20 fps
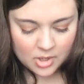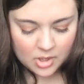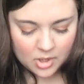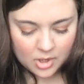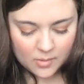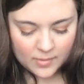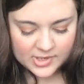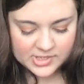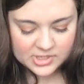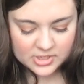
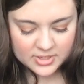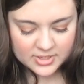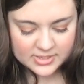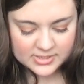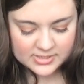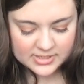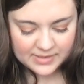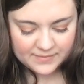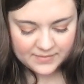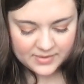Oh, I started
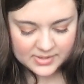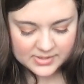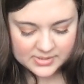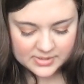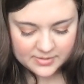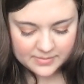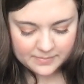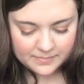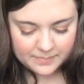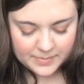saving
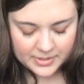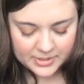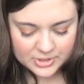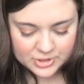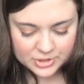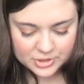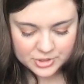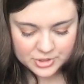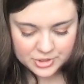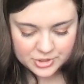some
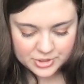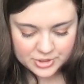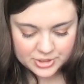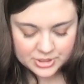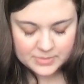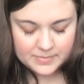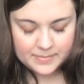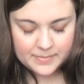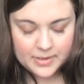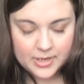pictures
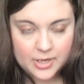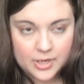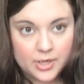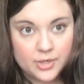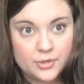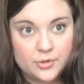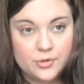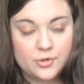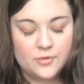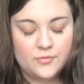to a
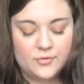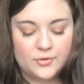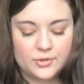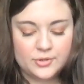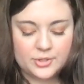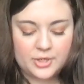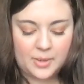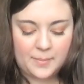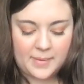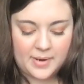Google
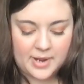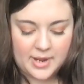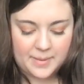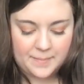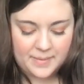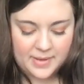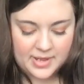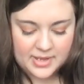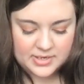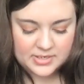folder on my
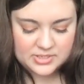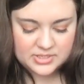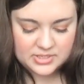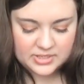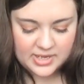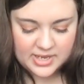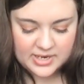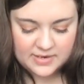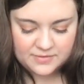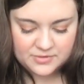iPad to
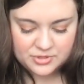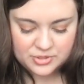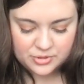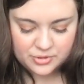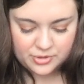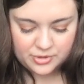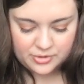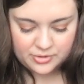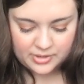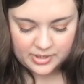kind of show
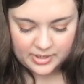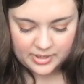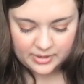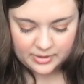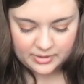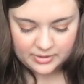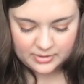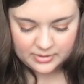you like